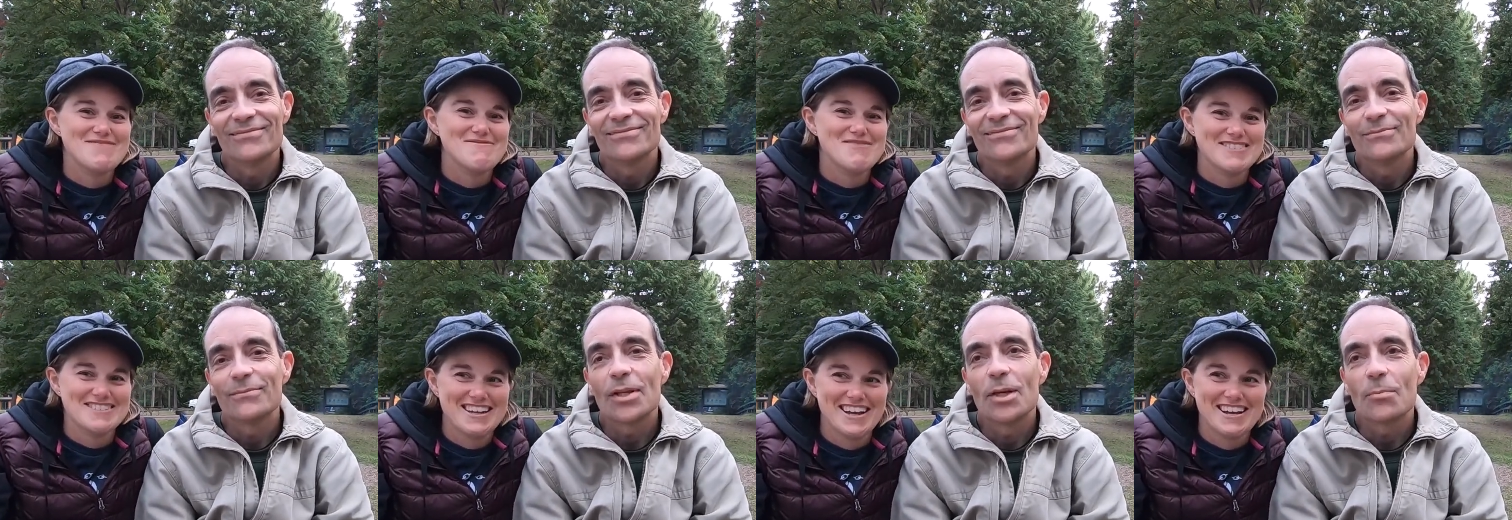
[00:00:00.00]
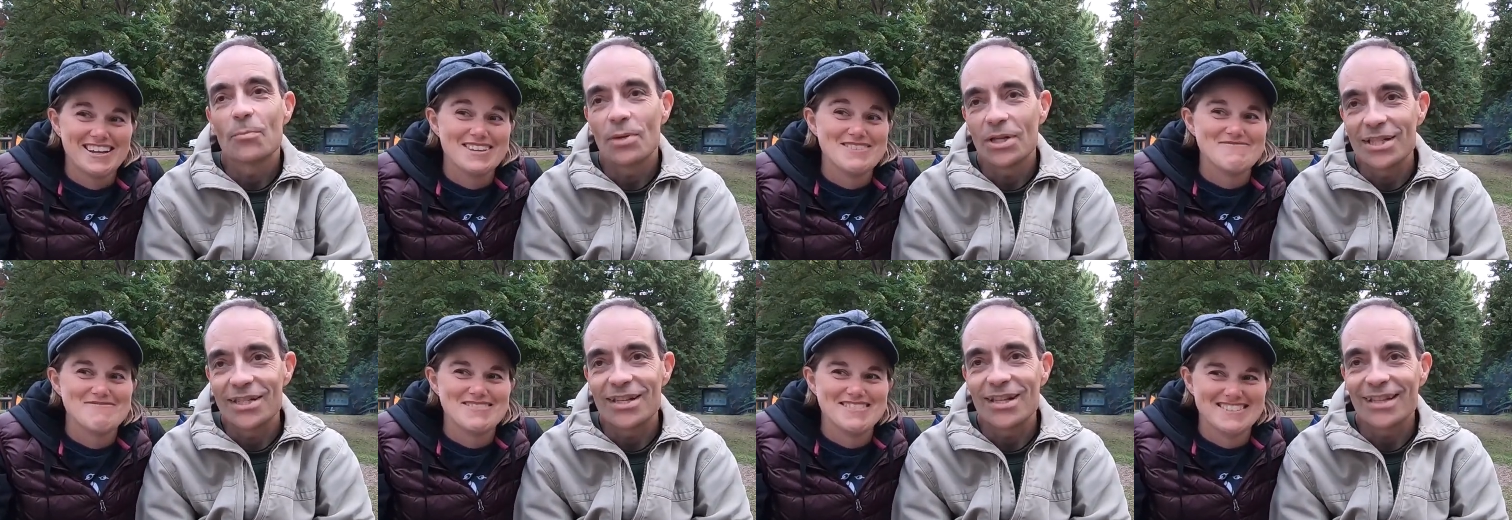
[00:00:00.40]

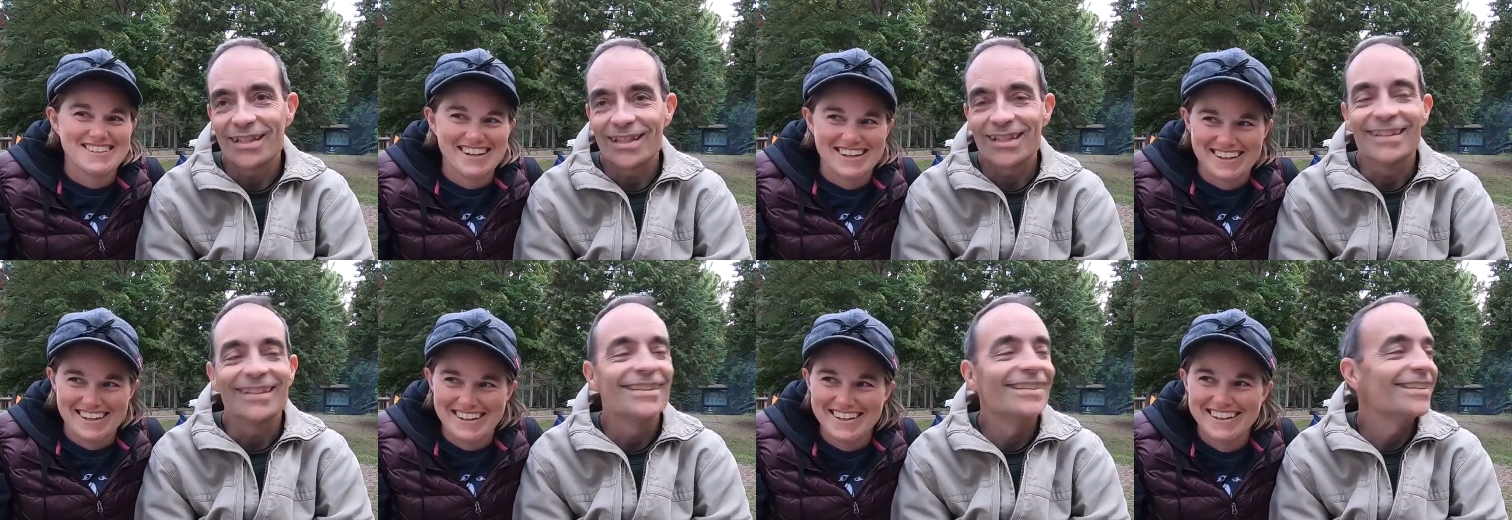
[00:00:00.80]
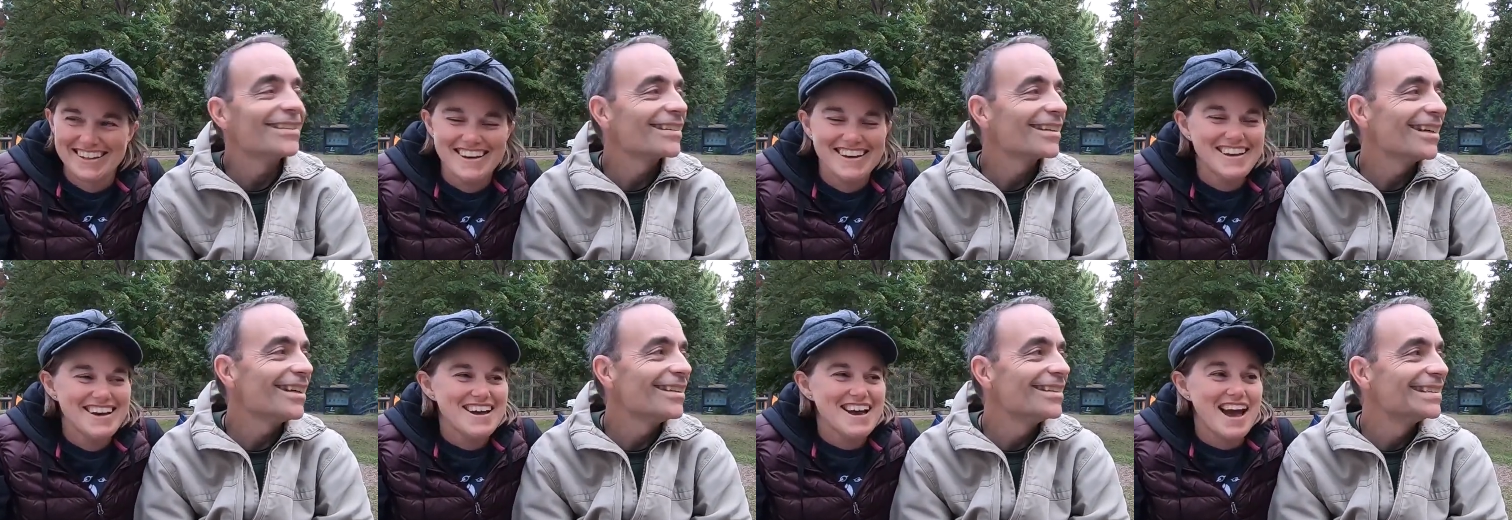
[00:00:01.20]
Speaker 1: Peshekee.
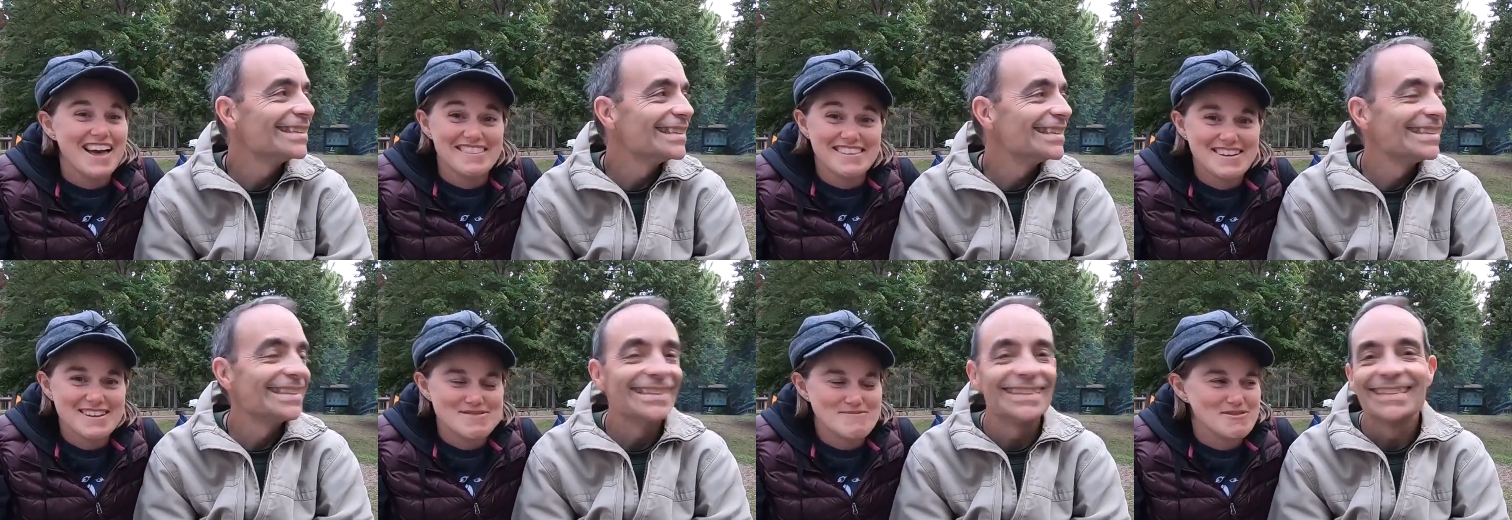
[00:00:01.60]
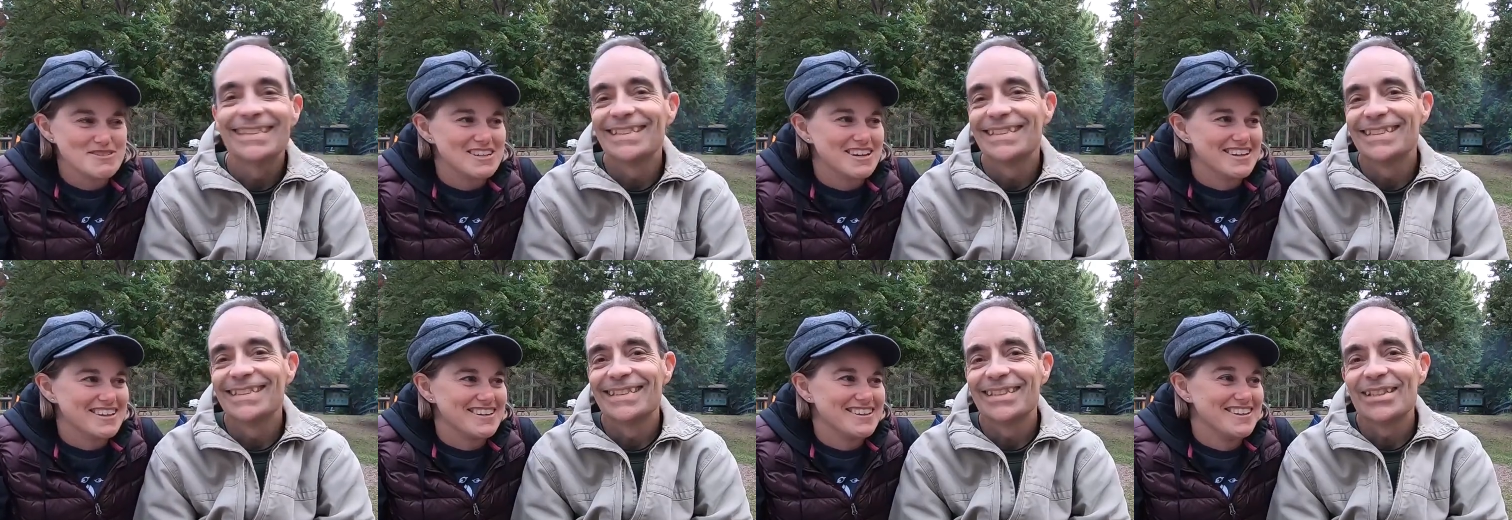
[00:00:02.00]
I think it's
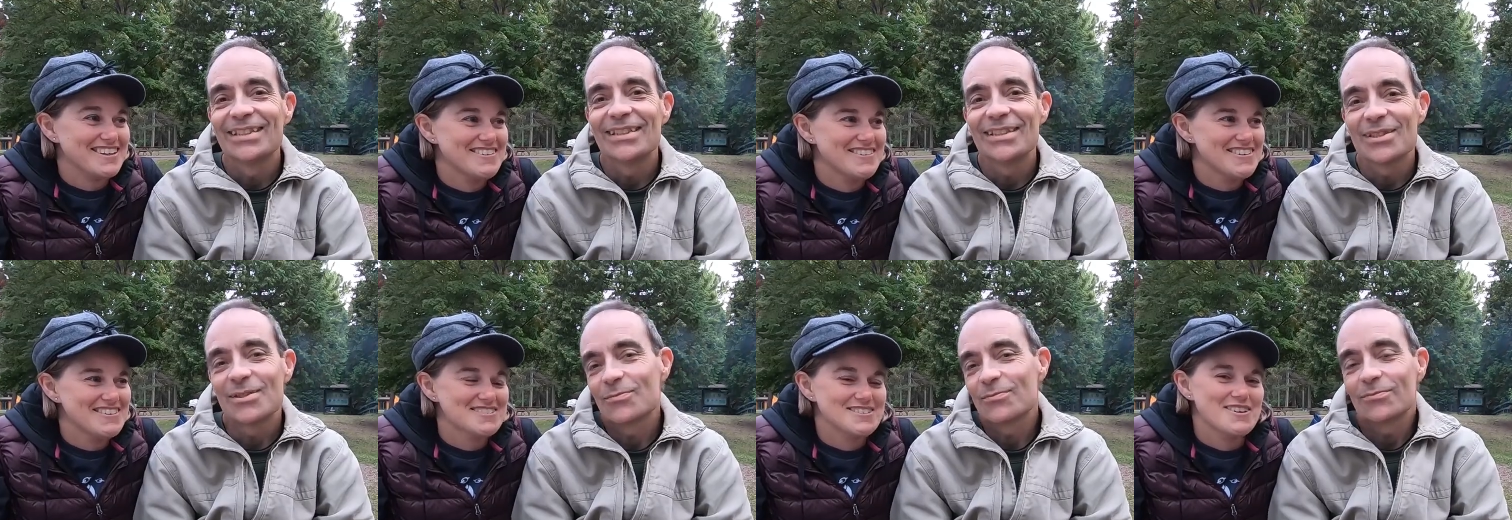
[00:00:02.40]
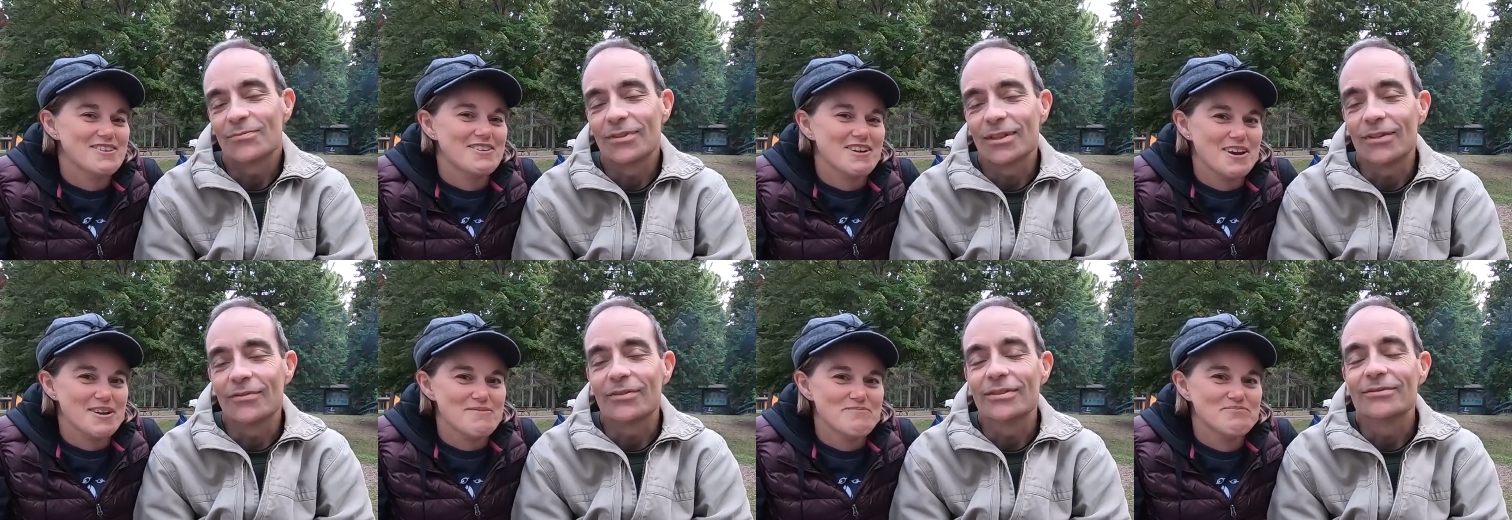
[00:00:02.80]
Peshekee. Anyway,
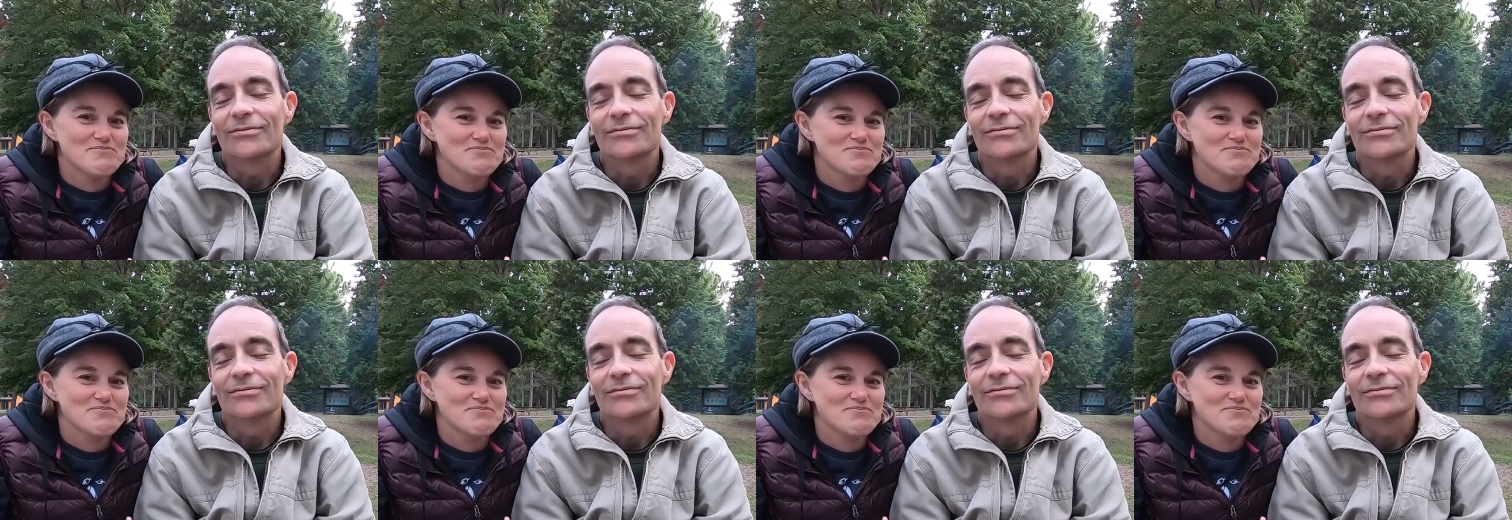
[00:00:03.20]
okay.